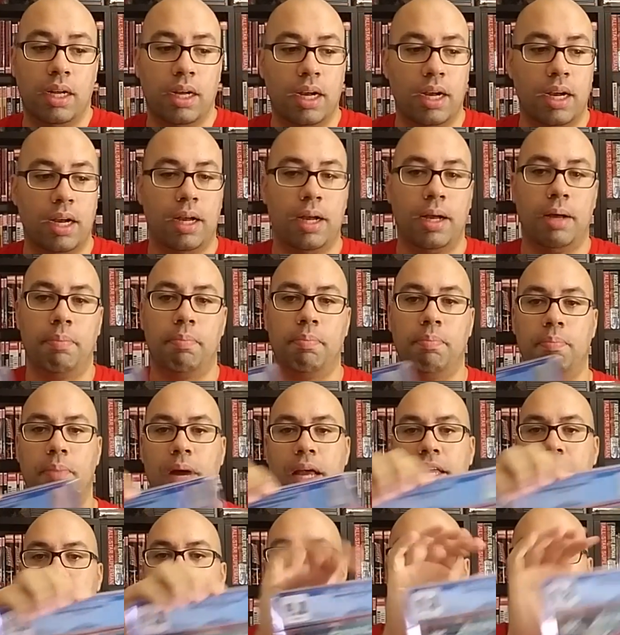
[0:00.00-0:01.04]

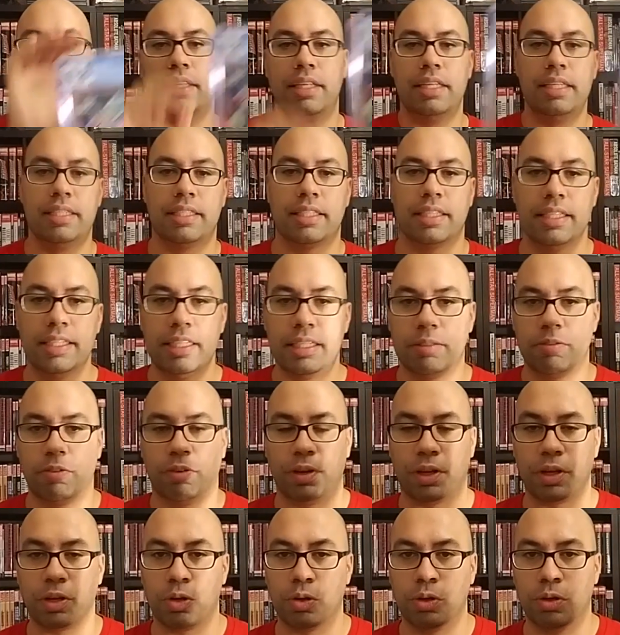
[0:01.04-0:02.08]
I got this is
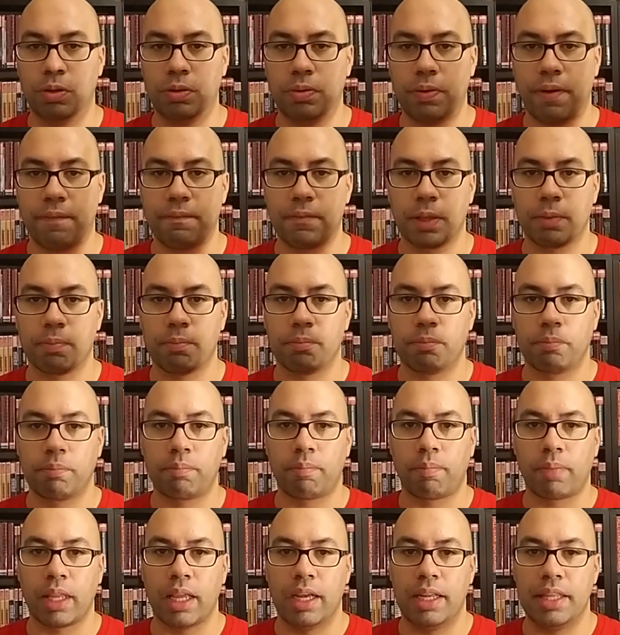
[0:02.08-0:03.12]
really cool.
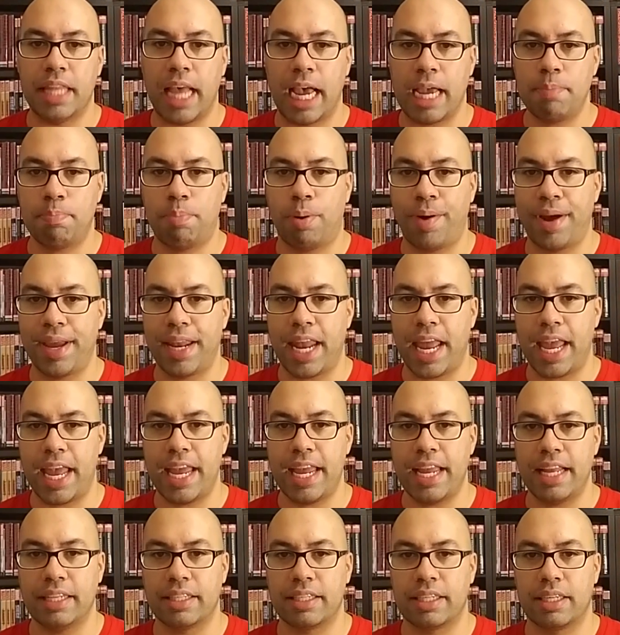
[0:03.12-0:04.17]

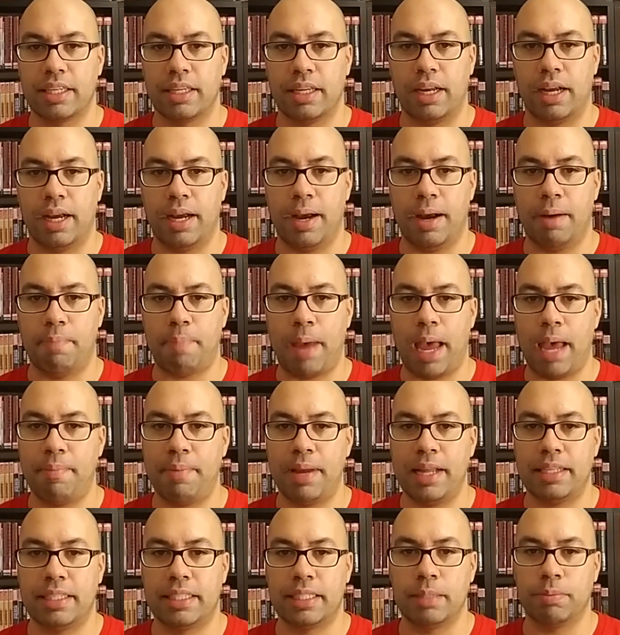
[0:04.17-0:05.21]
9.8
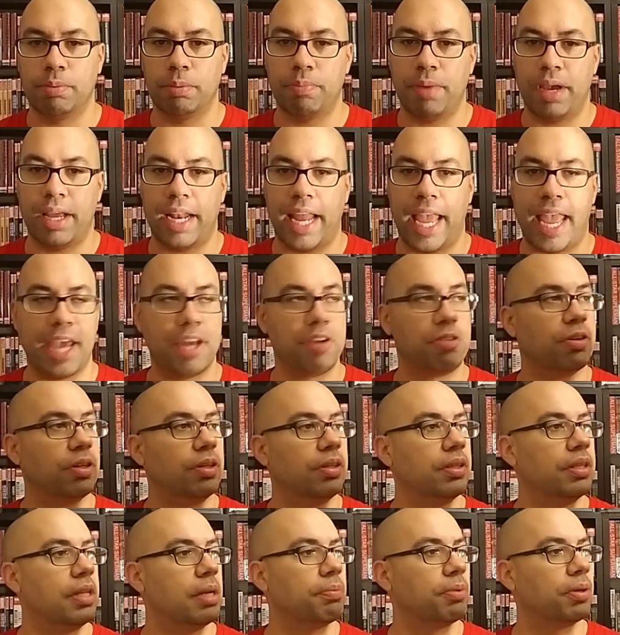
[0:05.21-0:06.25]
Batman Superman
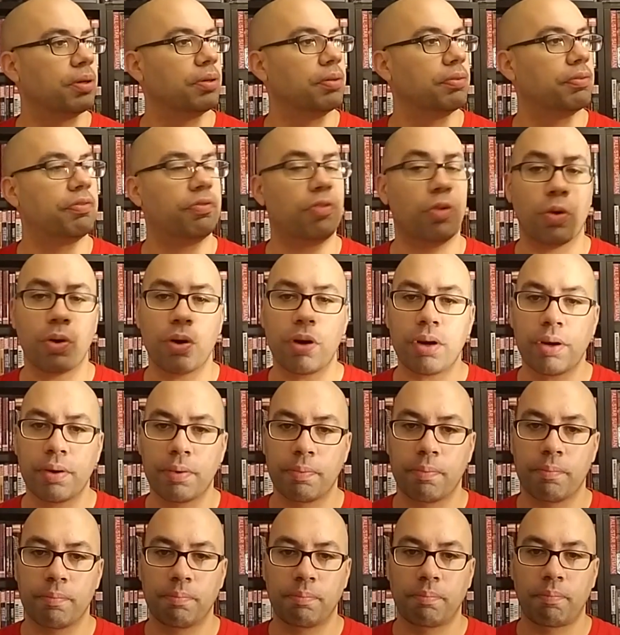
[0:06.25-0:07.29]
Annual number 4.
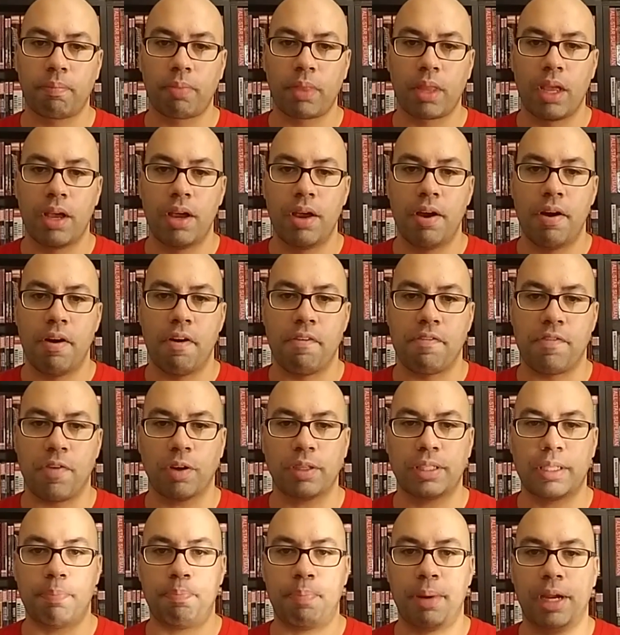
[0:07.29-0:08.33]

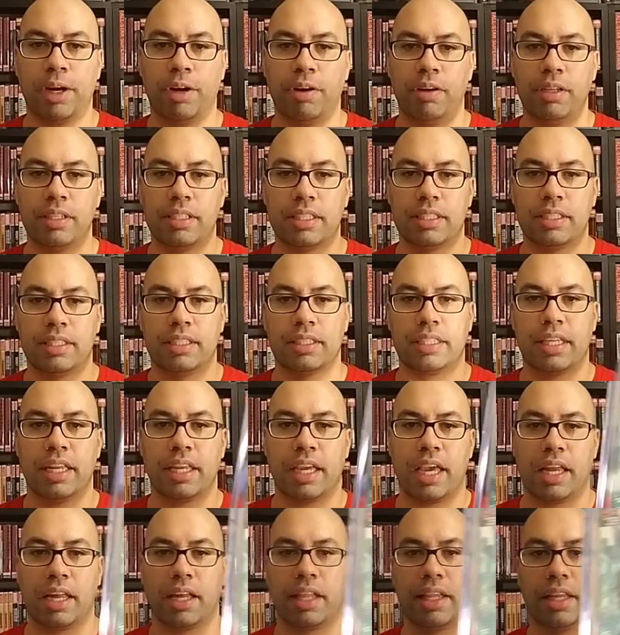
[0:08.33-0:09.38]
First appearance, it's getting
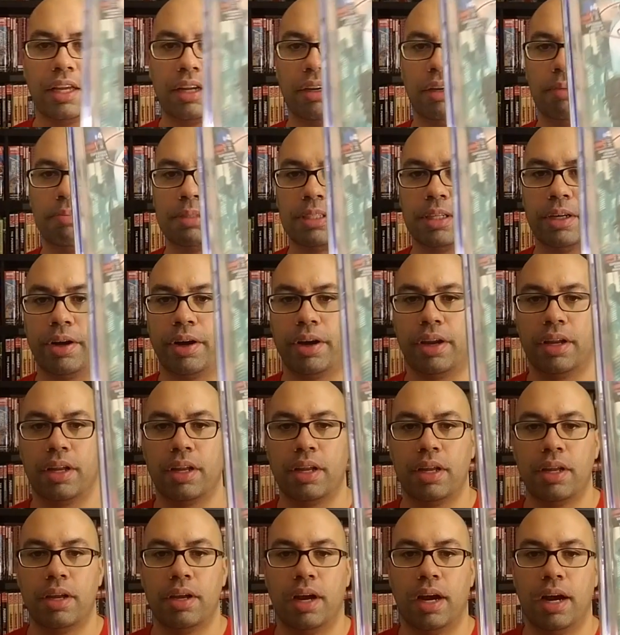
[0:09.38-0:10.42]
kind of glare, I'm sorry.
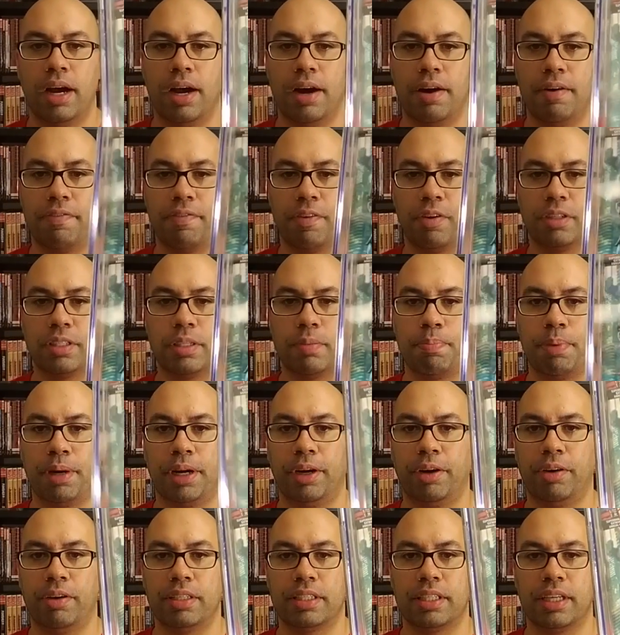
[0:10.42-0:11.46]
First
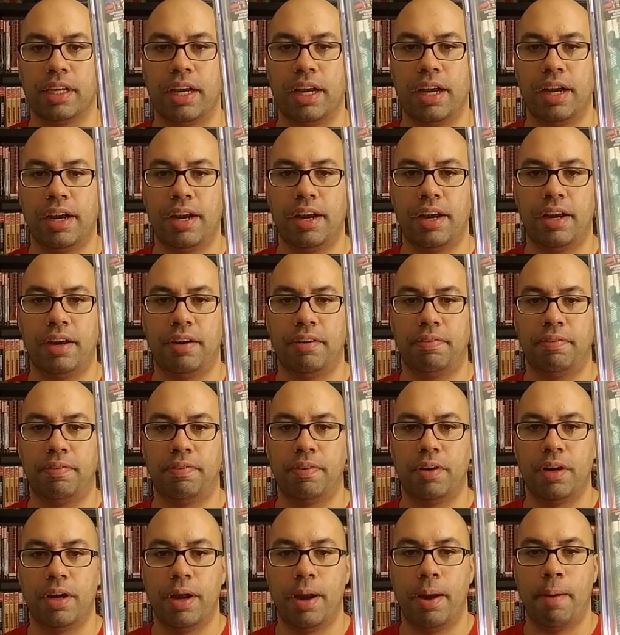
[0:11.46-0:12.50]
appearance of
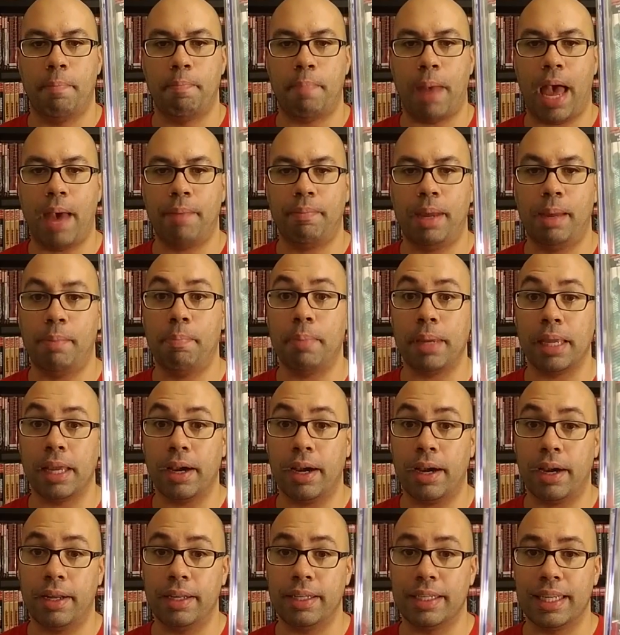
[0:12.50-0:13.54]
Batman
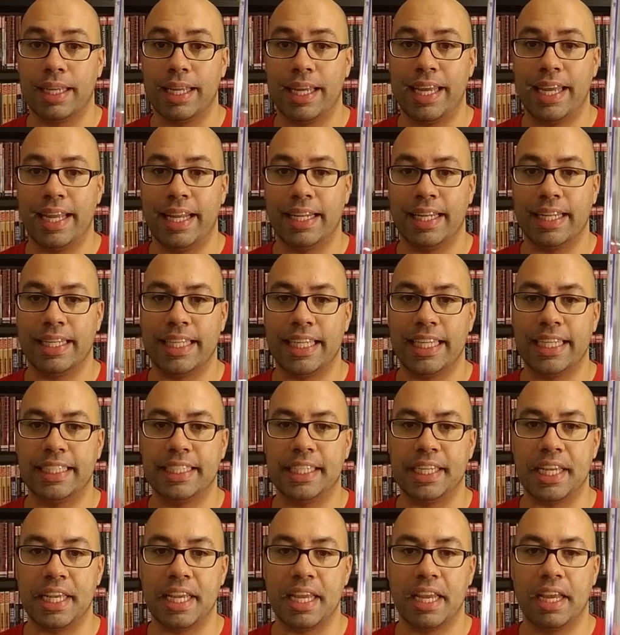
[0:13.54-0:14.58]
Beyond in the
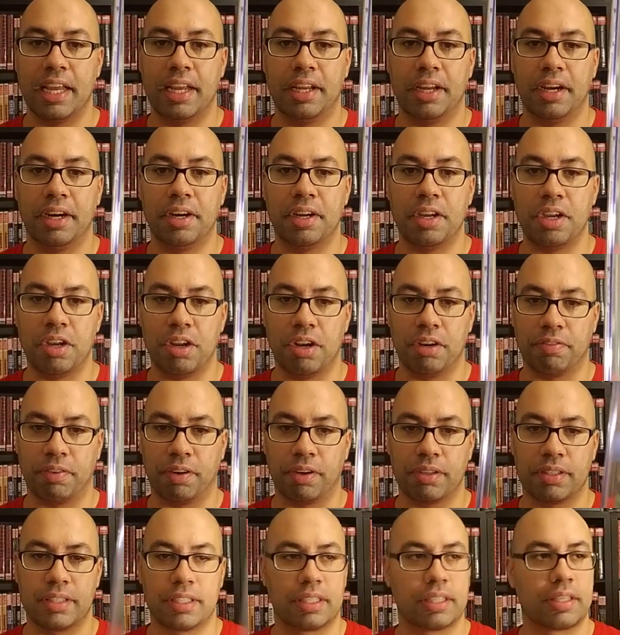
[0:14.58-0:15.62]
DC
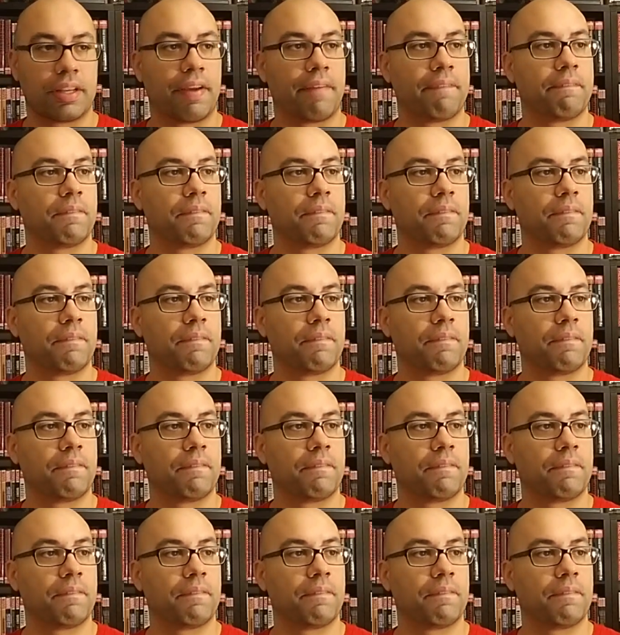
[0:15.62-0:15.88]
universe.